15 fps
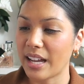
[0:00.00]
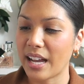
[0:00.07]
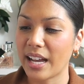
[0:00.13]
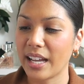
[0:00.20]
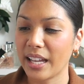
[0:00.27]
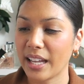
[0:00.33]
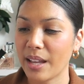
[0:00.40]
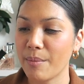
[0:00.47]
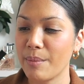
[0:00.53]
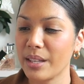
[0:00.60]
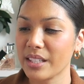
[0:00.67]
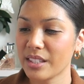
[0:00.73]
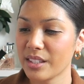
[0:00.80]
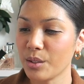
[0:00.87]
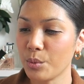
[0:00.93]
I
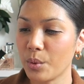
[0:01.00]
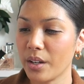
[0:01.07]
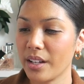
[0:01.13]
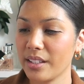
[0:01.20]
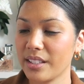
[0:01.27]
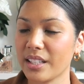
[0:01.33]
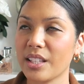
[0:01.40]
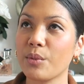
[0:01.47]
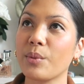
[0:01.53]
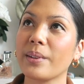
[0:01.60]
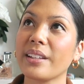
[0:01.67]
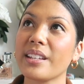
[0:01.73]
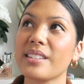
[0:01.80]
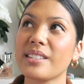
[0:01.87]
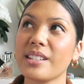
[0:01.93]
miss the one that they
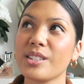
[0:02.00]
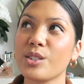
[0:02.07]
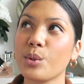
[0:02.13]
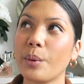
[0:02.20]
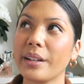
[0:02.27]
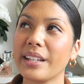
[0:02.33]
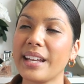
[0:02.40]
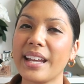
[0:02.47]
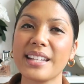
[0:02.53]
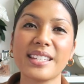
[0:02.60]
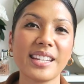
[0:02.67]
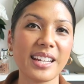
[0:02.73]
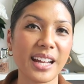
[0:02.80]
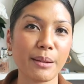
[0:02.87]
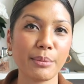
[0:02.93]
released in
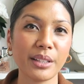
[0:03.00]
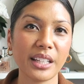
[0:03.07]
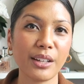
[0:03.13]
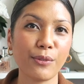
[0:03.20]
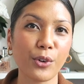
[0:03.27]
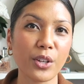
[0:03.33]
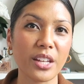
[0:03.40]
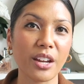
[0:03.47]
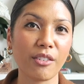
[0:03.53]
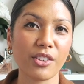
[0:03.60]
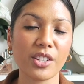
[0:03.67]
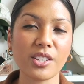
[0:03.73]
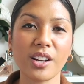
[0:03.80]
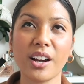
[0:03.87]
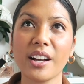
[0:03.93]
2018, I believe, for Year of
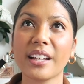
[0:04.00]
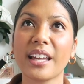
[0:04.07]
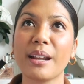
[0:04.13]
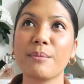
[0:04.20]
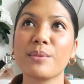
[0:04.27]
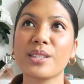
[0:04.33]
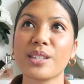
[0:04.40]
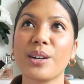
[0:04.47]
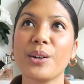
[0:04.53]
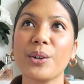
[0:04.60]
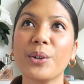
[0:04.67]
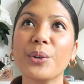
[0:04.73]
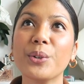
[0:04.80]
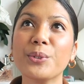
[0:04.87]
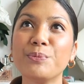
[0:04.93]
the Dog. And I'm
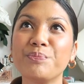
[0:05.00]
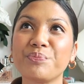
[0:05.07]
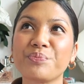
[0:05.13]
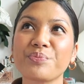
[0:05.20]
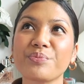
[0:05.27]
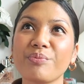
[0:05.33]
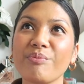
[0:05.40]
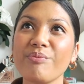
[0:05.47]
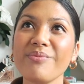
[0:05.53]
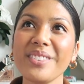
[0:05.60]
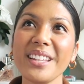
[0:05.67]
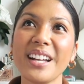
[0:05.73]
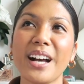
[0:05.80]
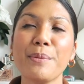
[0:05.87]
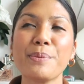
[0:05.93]
so
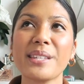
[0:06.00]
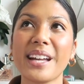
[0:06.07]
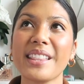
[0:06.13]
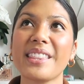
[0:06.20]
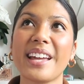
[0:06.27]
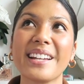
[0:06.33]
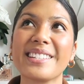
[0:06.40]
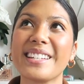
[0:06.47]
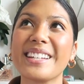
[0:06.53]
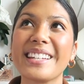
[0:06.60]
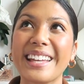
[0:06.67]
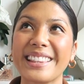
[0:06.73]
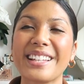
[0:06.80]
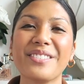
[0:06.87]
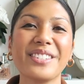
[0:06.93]
upset that I didn't
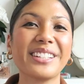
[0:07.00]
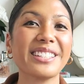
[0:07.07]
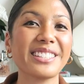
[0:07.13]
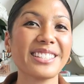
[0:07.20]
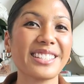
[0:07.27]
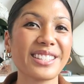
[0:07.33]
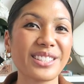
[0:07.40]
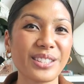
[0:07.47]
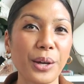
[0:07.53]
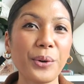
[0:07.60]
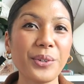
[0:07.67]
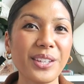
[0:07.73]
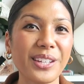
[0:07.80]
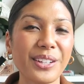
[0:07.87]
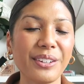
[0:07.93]
get that one because it's
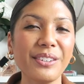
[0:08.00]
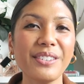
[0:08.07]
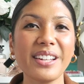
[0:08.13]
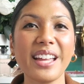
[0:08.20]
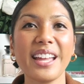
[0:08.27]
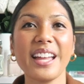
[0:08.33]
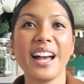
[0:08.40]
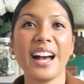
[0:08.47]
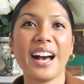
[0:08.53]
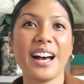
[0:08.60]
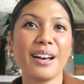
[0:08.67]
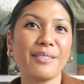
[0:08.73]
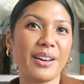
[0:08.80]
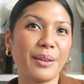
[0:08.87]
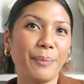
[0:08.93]
so cute. Um,
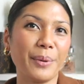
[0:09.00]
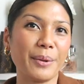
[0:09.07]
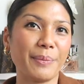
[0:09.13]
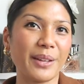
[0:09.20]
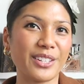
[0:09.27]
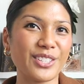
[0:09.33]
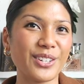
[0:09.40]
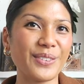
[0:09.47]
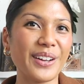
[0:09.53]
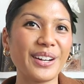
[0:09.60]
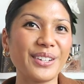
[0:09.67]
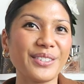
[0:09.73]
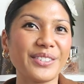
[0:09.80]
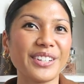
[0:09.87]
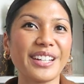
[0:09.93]
I'll put a picture right
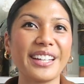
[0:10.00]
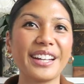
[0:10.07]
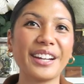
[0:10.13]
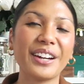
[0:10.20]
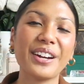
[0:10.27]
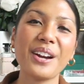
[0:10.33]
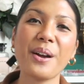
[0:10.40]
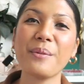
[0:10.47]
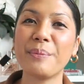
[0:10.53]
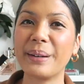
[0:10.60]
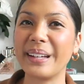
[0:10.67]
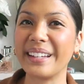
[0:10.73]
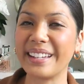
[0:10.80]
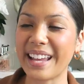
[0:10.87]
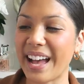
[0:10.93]
over here,
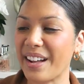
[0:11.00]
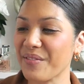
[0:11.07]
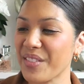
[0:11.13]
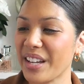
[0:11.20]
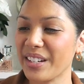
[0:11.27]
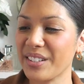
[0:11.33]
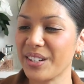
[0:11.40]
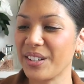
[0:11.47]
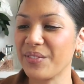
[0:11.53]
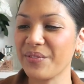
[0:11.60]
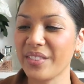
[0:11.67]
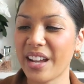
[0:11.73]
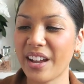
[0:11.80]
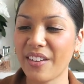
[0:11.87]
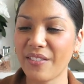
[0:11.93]
but yeah, I don't
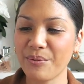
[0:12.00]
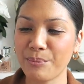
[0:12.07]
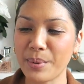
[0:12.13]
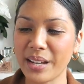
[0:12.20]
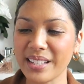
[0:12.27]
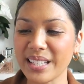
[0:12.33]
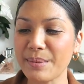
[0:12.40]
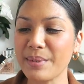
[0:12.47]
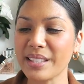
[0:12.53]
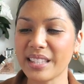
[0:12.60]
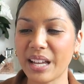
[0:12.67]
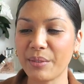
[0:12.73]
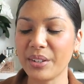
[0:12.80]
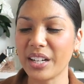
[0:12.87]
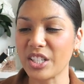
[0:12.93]
know. Because I missed
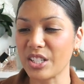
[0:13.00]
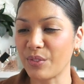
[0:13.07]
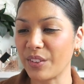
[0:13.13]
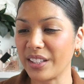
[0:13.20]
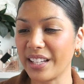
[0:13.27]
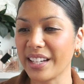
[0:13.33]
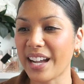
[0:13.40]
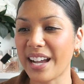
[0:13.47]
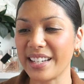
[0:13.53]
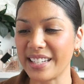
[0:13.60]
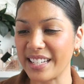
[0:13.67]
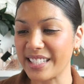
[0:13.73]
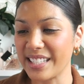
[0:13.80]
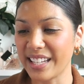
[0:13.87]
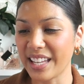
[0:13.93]
that one, I just feel like I
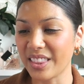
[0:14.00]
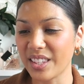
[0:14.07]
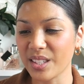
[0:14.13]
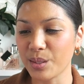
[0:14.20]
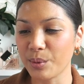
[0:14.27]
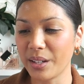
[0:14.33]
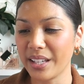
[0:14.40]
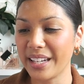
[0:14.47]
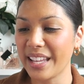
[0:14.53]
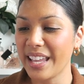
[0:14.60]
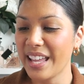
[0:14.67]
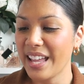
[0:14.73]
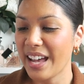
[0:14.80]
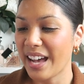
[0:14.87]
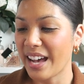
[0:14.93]
need to get this one.
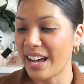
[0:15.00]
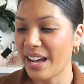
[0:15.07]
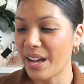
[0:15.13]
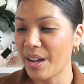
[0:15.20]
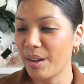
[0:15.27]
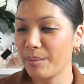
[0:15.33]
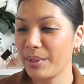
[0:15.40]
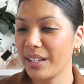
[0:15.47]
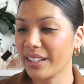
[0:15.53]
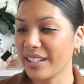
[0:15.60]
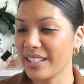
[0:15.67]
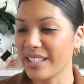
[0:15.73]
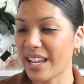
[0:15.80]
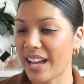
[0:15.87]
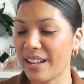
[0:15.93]
Um,
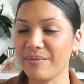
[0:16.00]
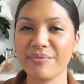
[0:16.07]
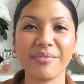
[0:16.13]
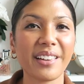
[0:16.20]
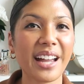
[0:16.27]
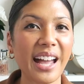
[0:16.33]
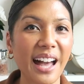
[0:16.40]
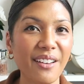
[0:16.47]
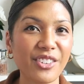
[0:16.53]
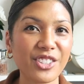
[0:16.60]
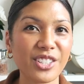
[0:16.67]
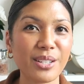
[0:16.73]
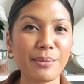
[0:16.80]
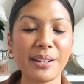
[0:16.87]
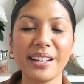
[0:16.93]
Cause yeah, I have a
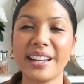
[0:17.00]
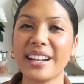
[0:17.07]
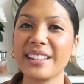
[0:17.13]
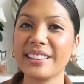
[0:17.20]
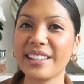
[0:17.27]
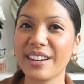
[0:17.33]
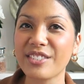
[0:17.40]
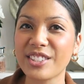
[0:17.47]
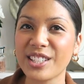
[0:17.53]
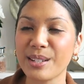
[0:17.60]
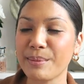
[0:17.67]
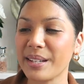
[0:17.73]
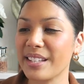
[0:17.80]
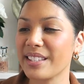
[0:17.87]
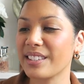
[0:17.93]
Shiba and I love
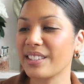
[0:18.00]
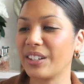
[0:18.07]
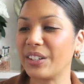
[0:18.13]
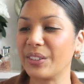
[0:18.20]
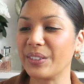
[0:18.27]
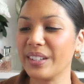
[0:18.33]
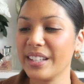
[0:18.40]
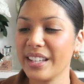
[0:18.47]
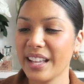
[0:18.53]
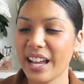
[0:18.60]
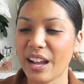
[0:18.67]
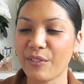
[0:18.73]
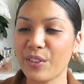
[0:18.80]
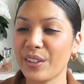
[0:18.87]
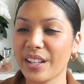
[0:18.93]
Shibas, so
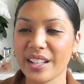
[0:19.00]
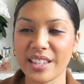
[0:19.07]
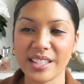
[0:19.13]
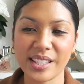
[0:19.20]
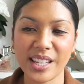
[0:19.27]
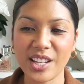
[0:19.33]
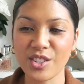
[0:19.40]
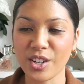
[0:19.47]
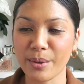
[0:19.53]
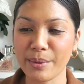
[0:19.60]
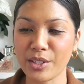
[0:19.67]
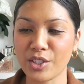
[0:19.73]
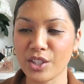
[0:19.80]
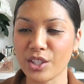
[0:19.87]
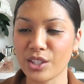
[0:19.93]
I feel like this key charm
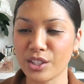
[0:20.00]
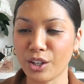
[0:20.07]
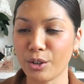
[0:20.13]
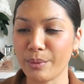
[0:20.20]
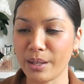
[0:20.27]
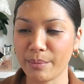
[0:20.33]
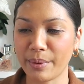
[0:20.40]
is just so me.